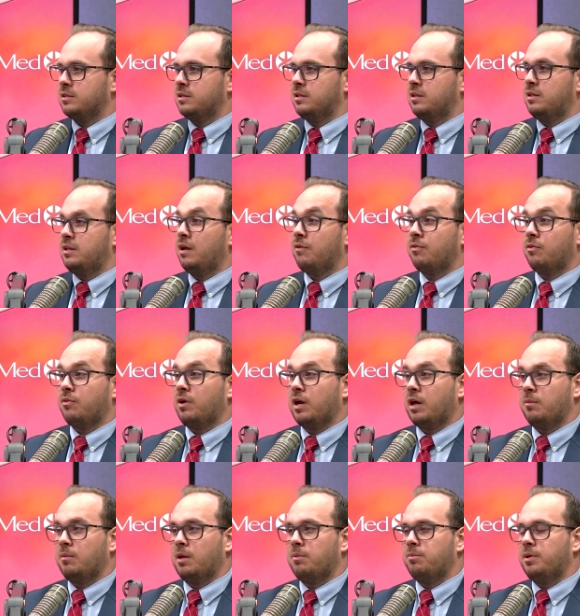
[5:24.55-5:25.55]
and definitely
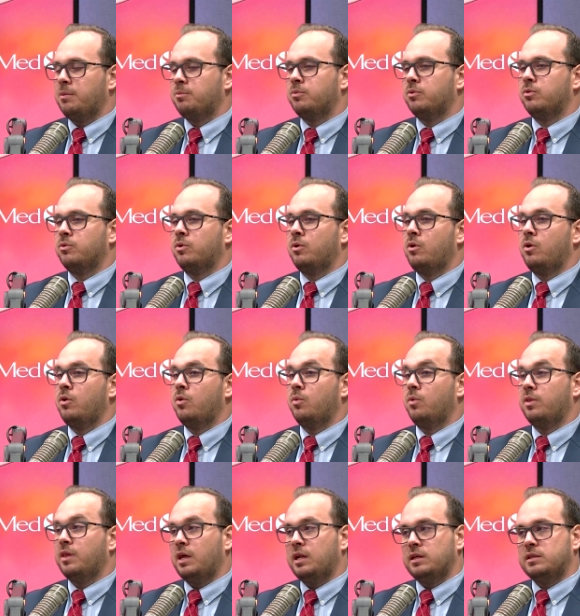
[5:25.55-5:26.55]
recommend people
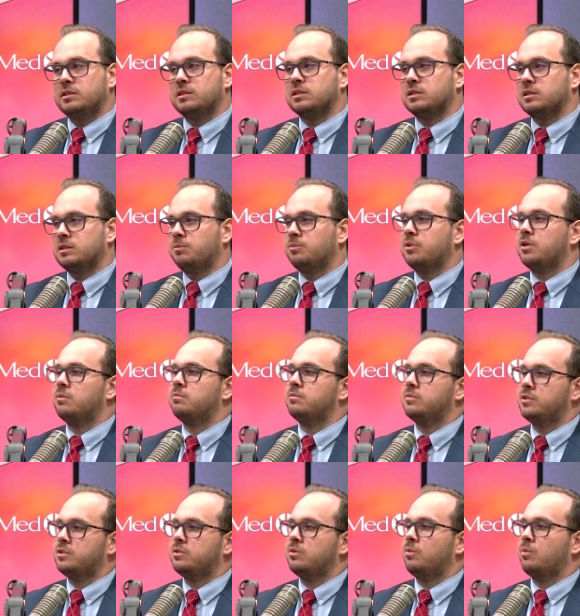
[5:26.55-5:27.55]
with any sick
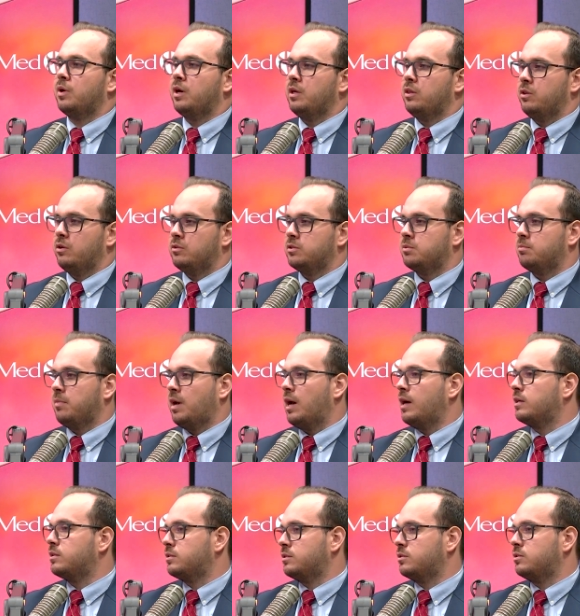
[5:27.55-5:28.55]
symptoms wearing those
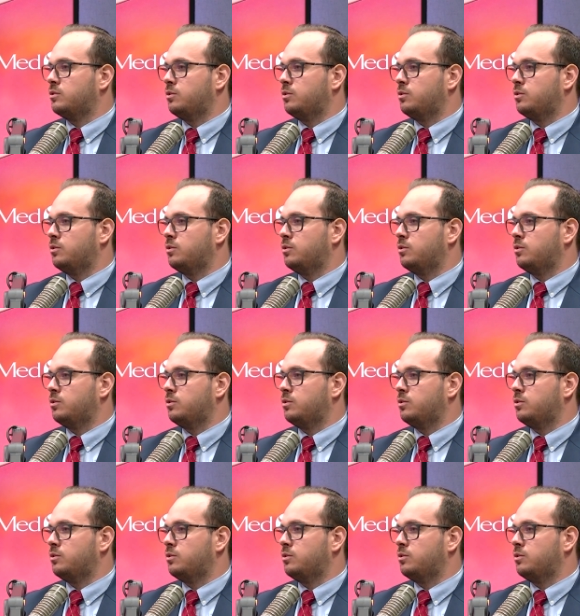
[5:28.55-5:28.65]
masks